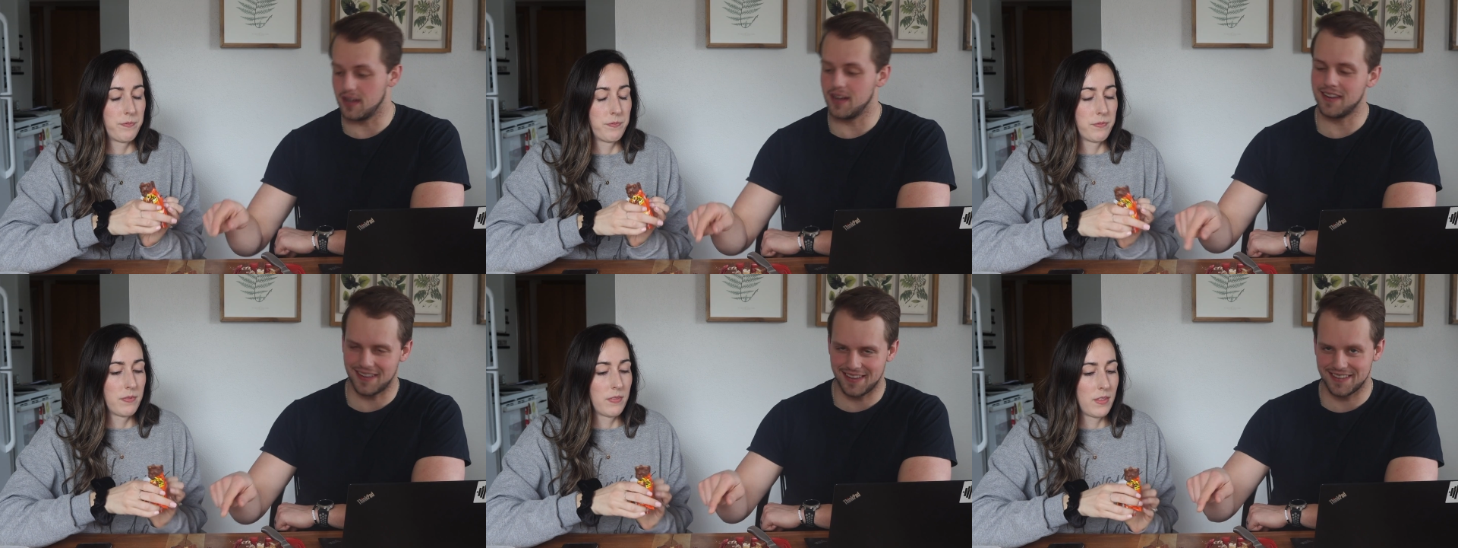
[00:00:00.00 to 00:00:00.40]

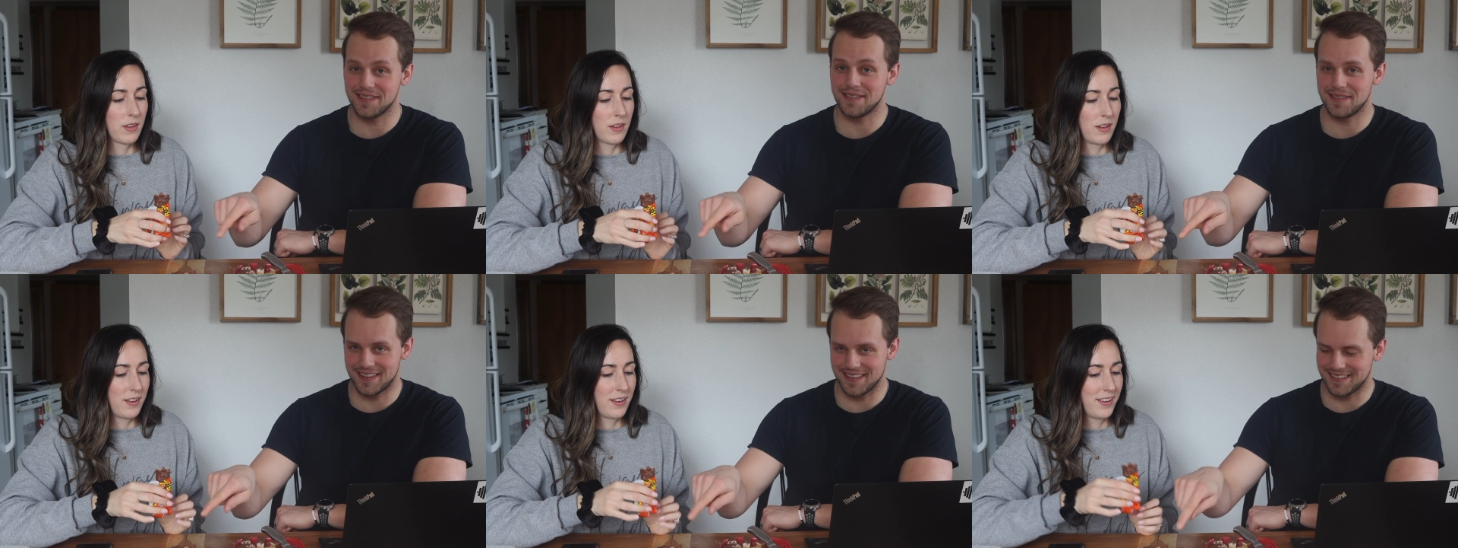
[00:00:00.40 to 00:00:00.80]
Speaker 1: no the
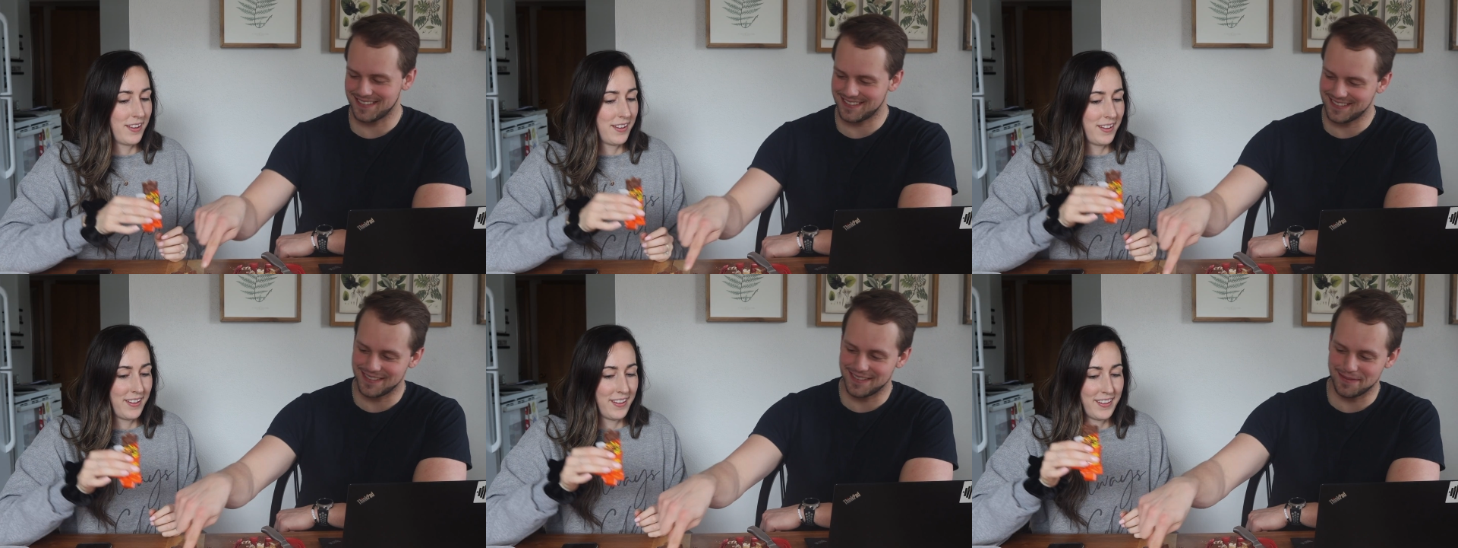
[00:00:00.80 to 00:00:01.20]

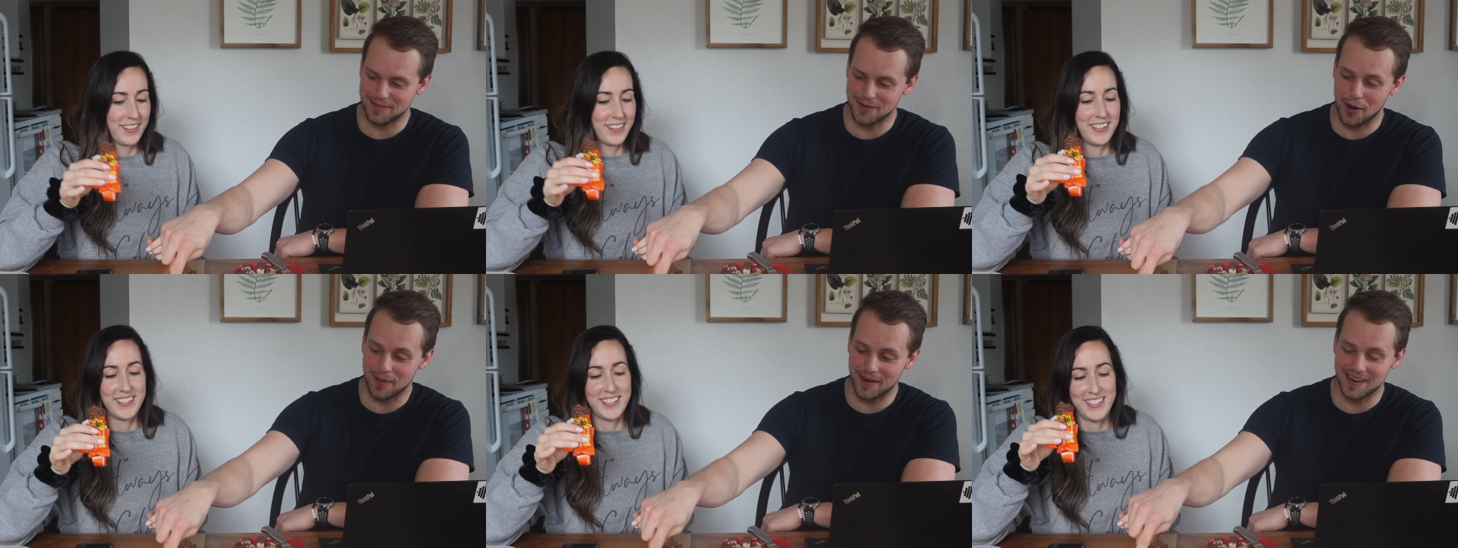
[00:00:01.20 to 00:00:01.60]

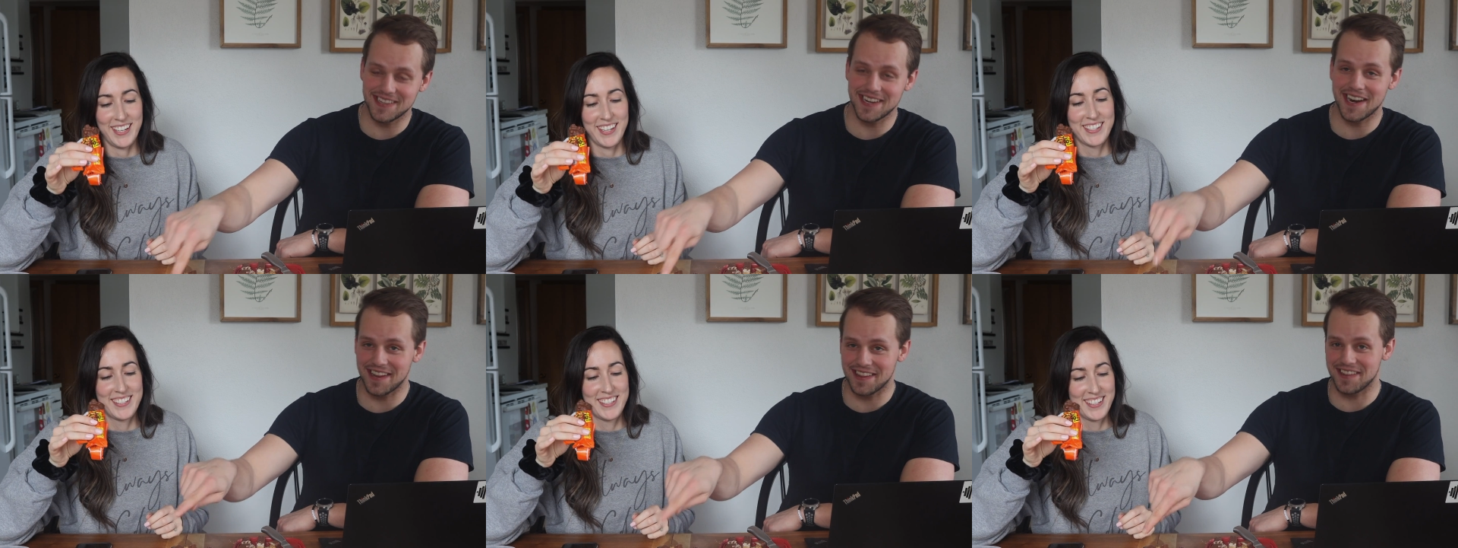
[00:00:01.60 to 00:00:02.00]
pun sticks.
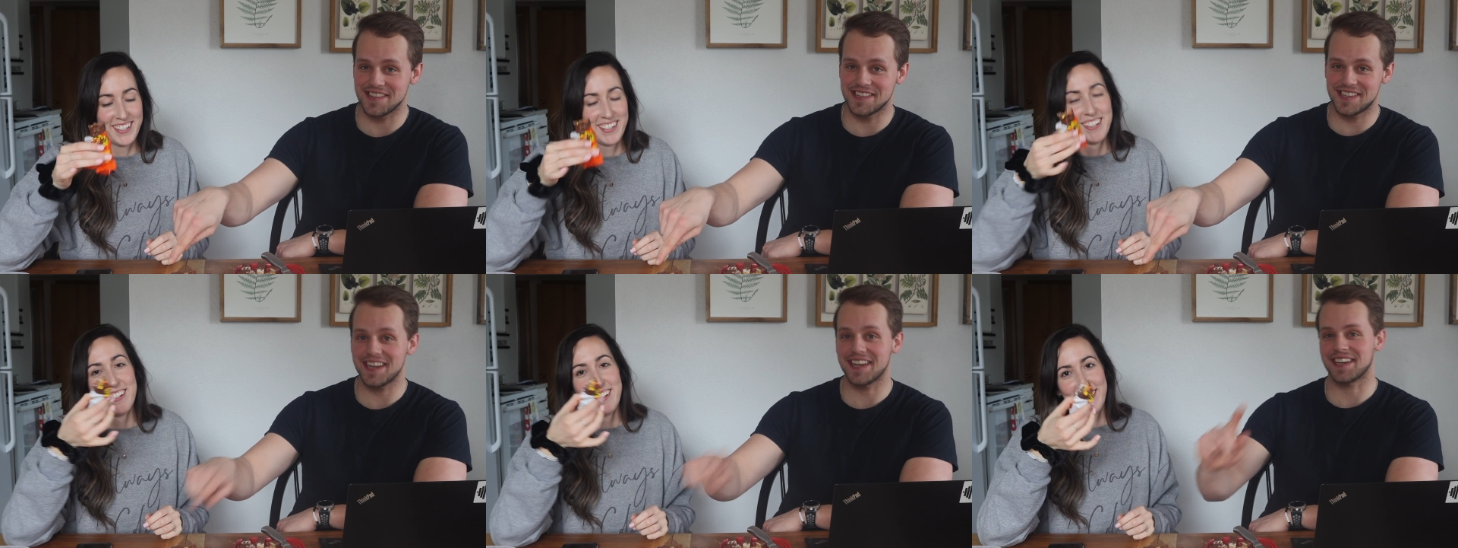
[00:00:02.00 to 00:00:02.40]
intended. The
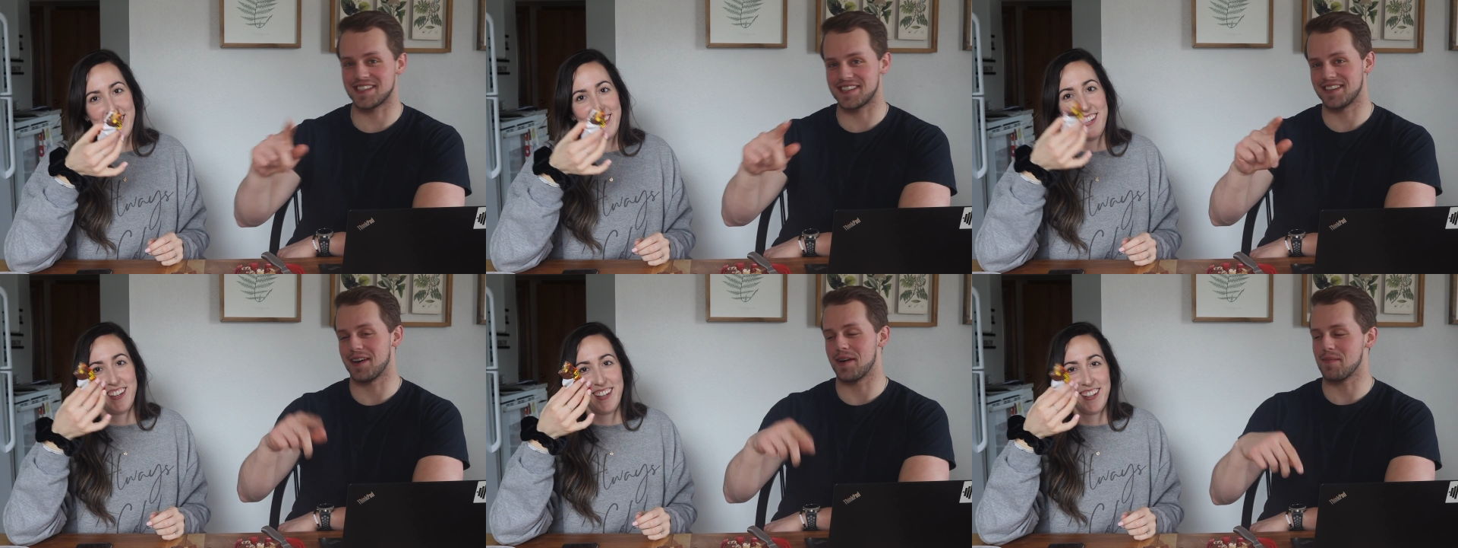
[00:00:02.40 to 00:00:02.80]

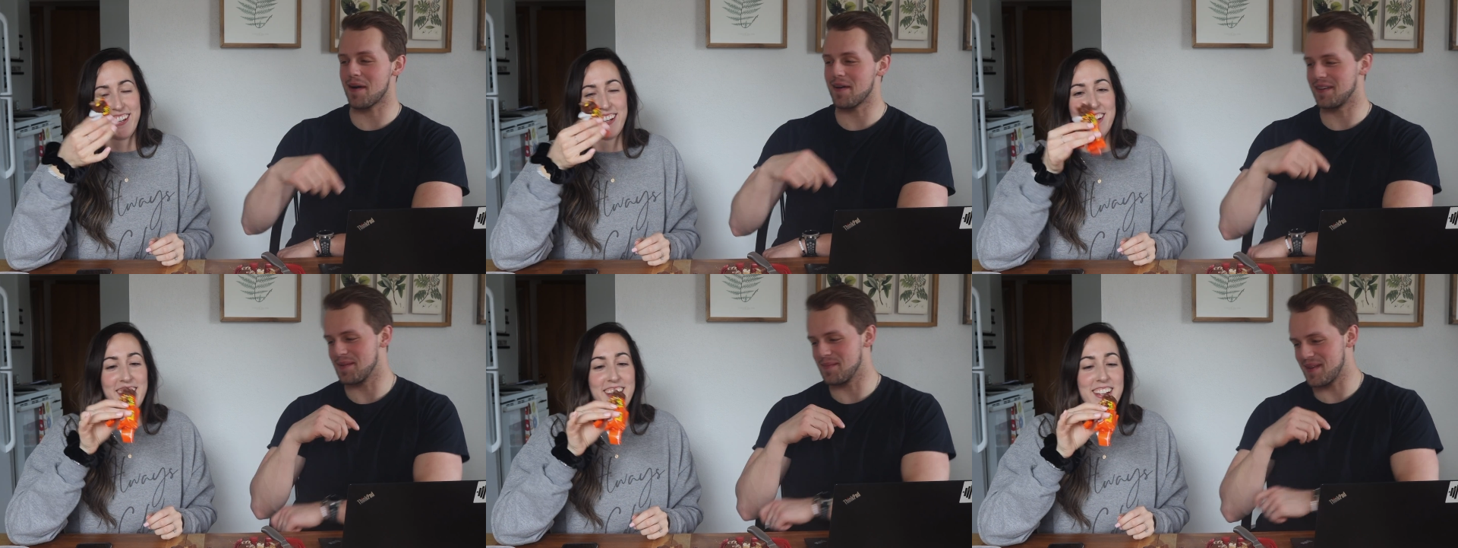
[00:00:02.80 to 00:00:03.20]
sticks are
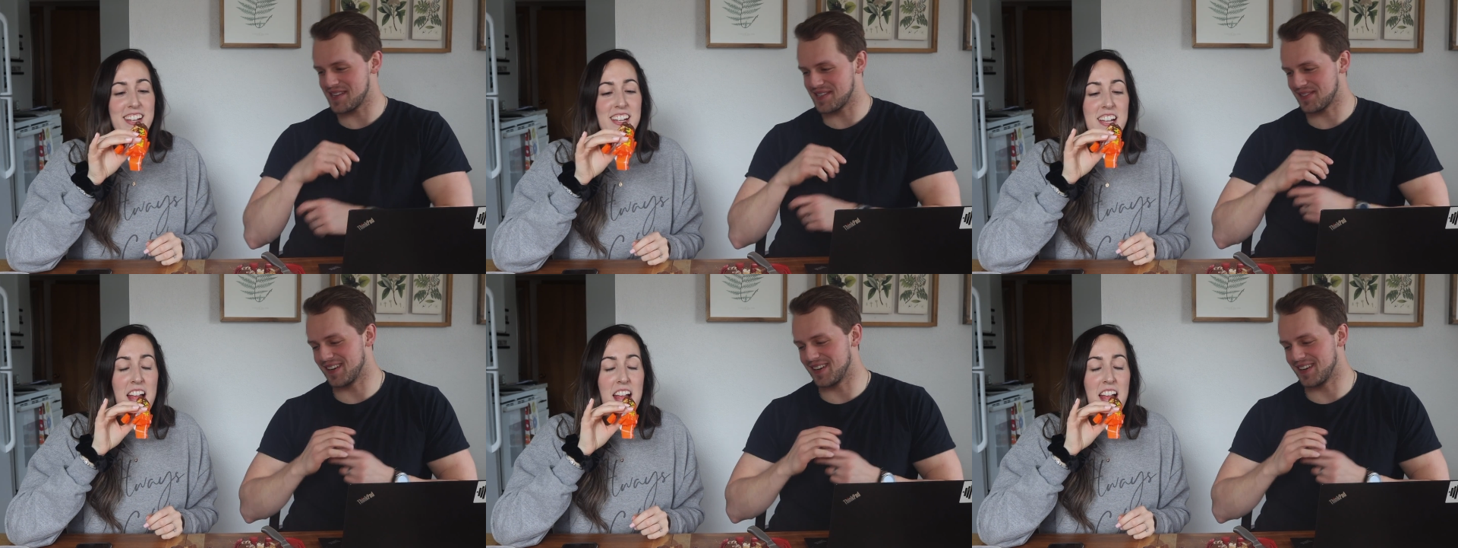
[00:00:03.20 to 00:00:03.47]
probably the best